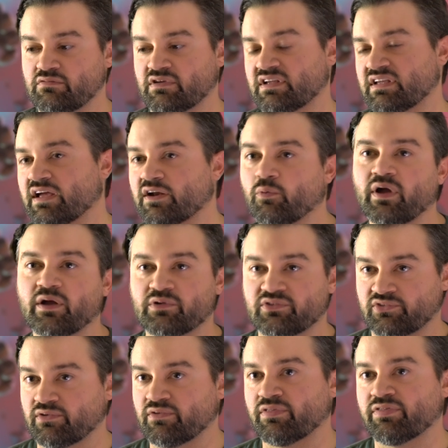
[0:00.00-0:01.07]
you can get away with
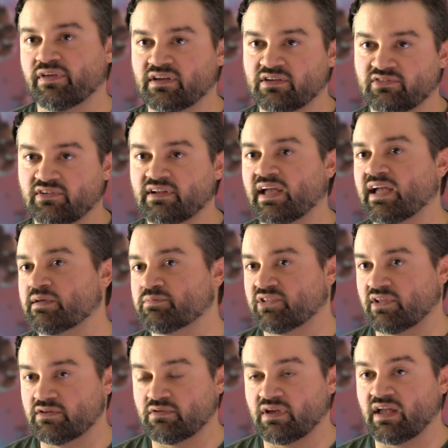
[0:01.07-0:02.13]
certain things in games
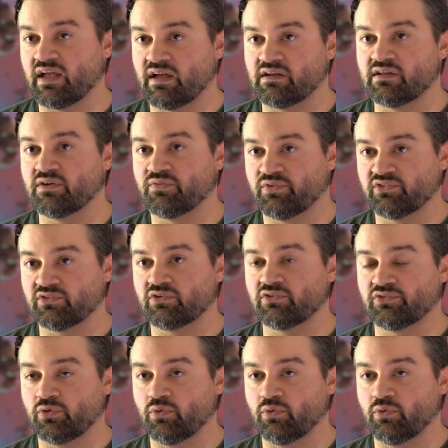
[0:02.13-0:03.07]
that you can't in a physical